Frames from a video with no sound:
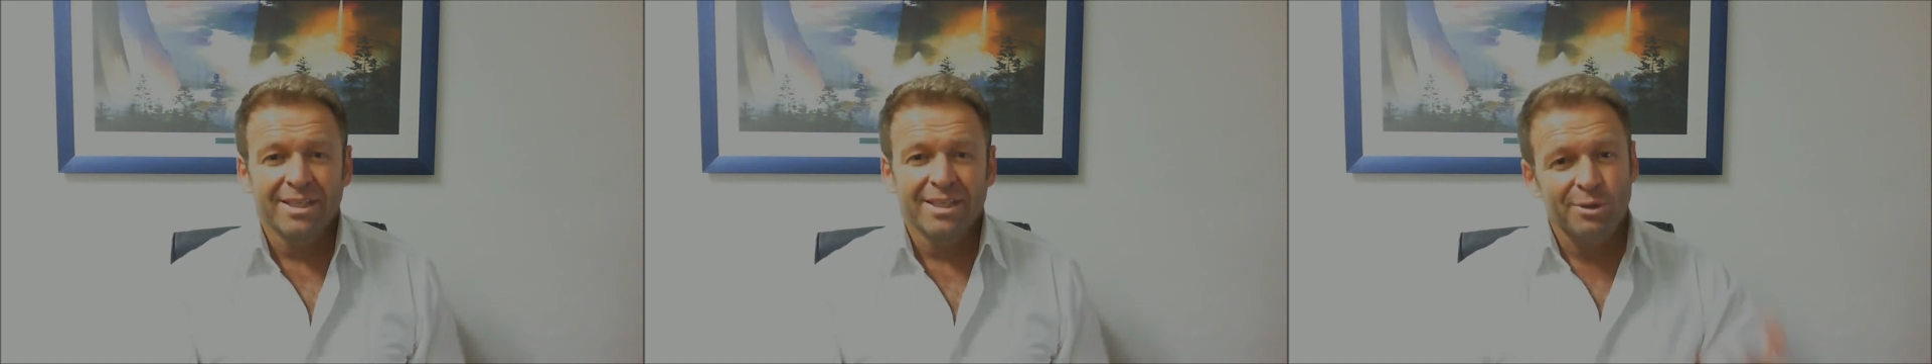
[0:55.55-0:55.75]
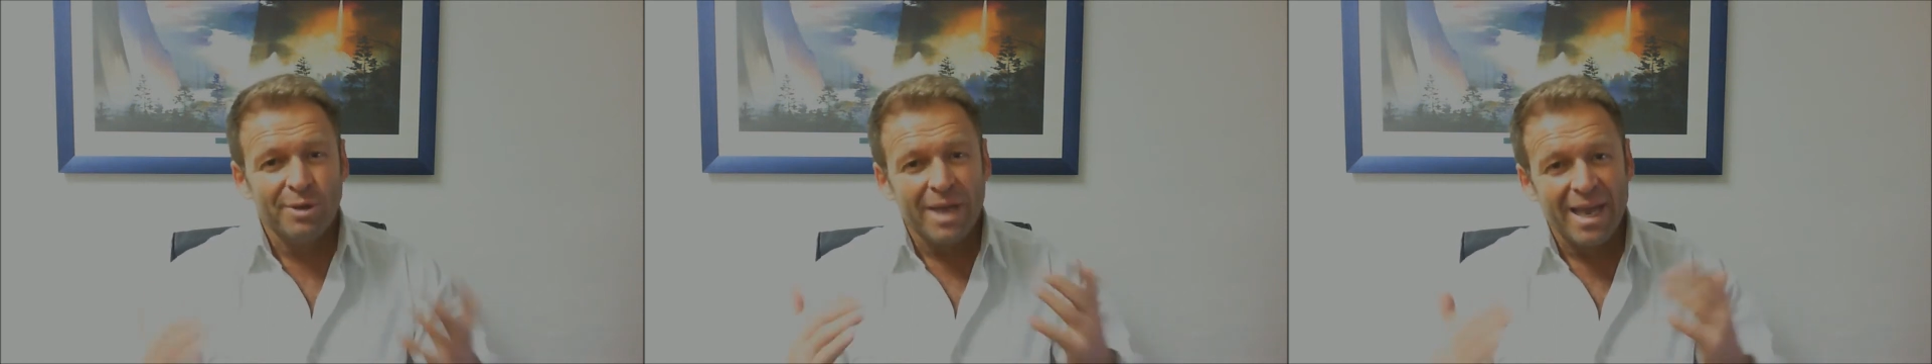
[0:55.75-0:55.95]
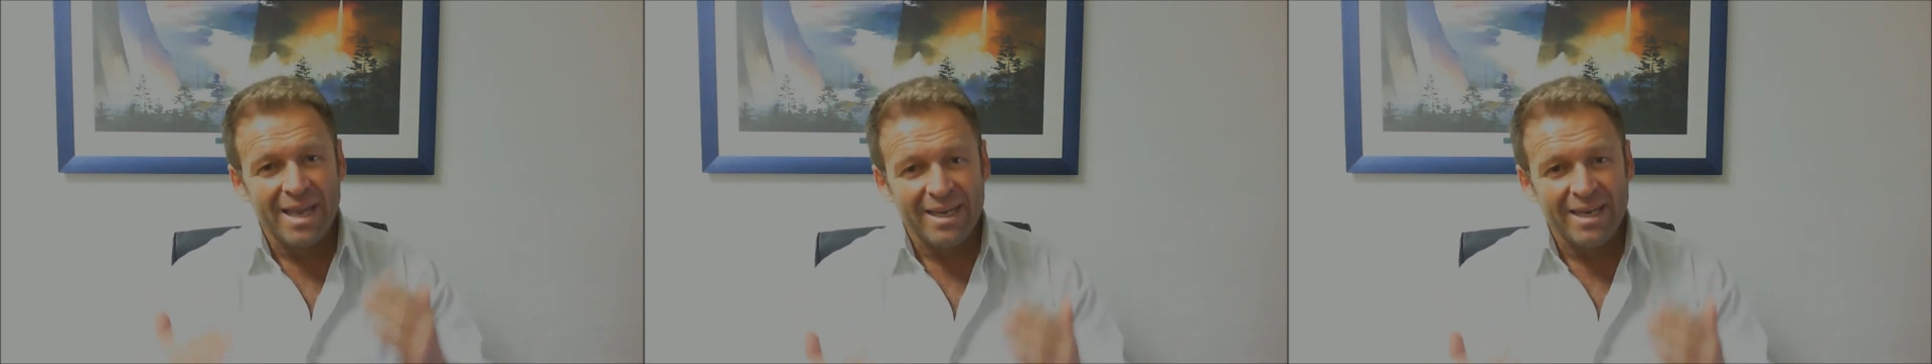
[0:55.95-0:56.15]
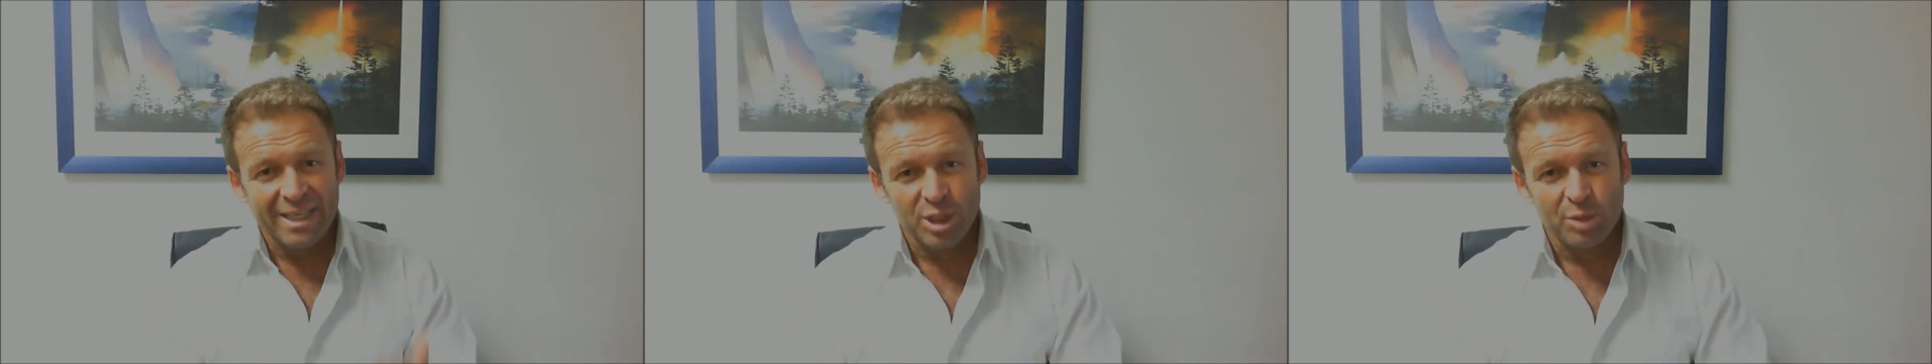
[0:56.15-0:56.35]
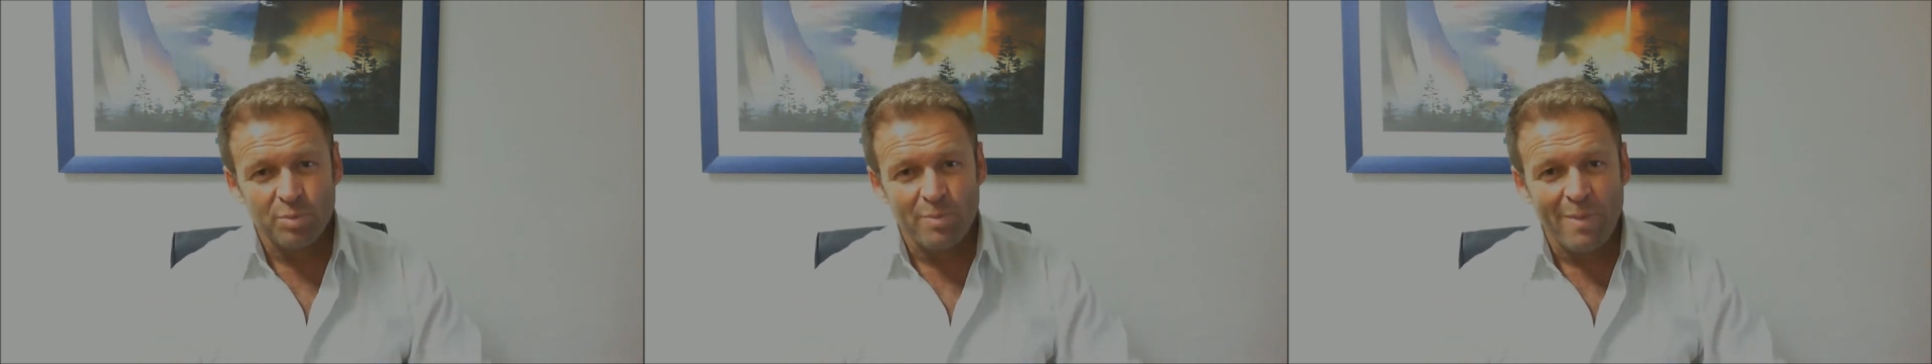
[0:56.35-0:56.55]
You can
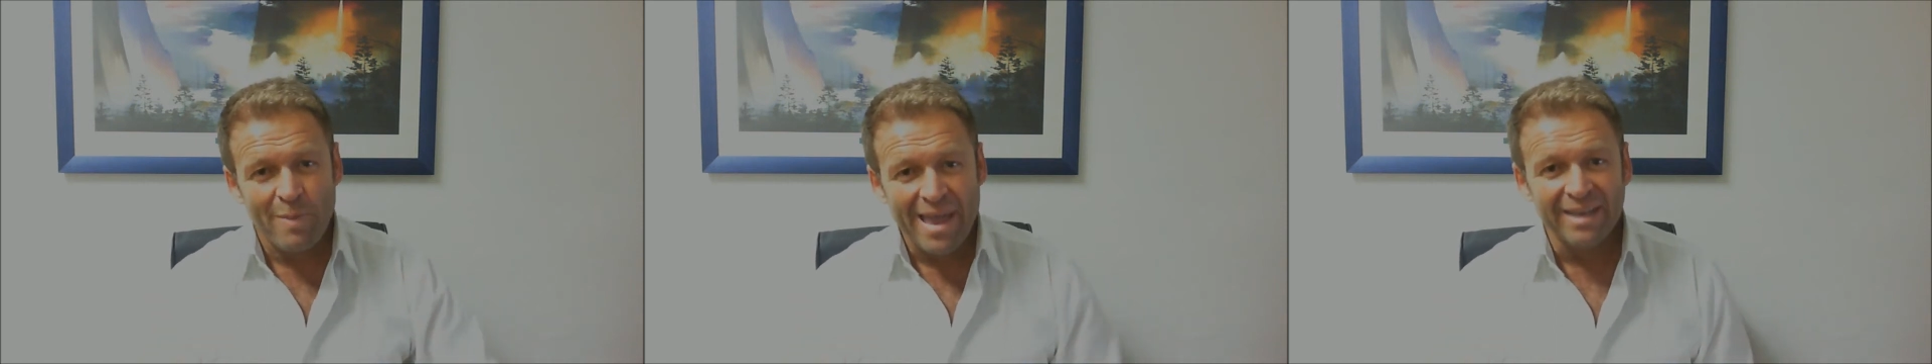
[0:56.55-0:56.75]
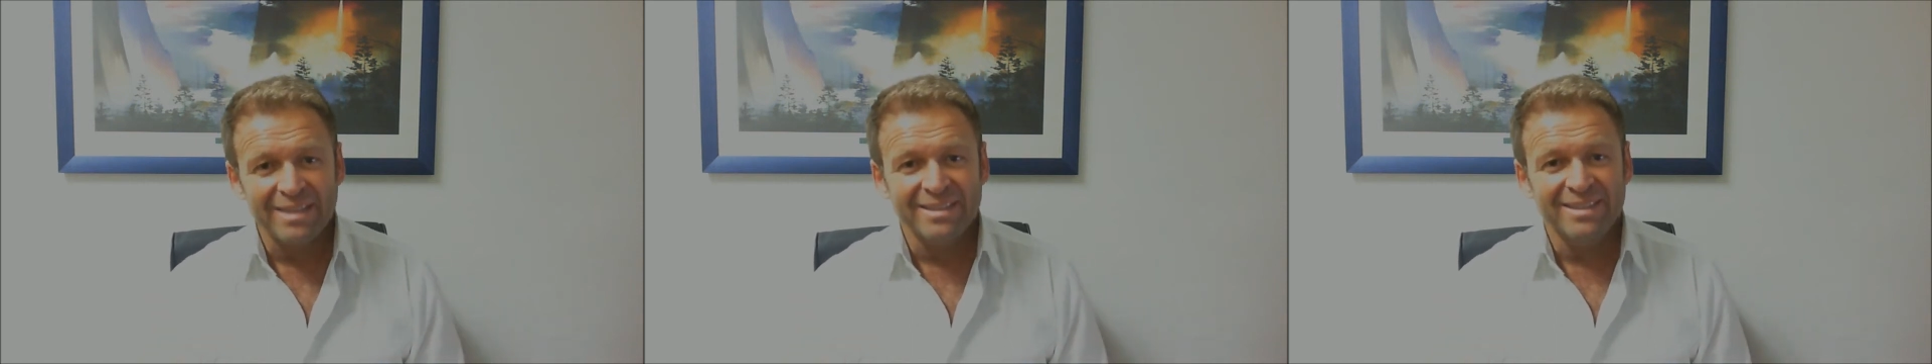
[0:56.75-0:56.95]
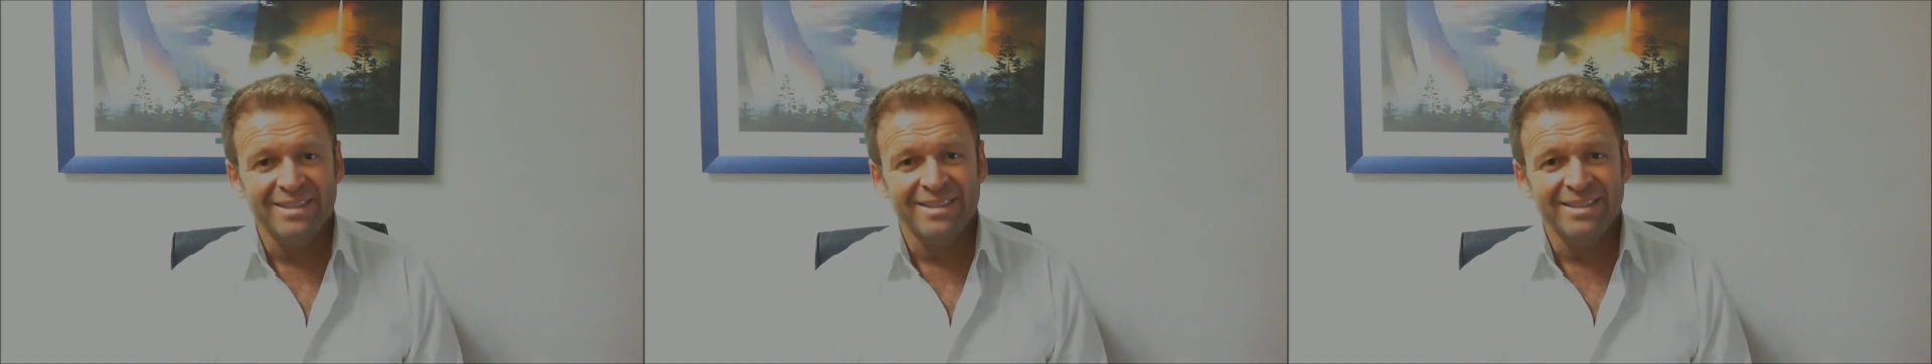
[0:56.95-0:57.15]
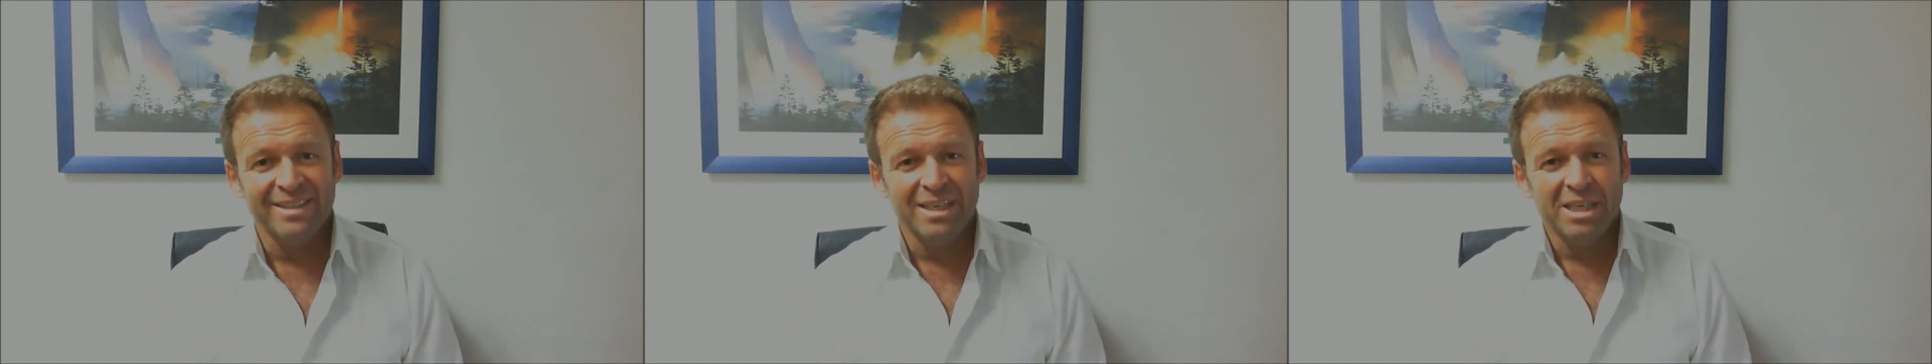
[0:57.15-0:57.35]
expect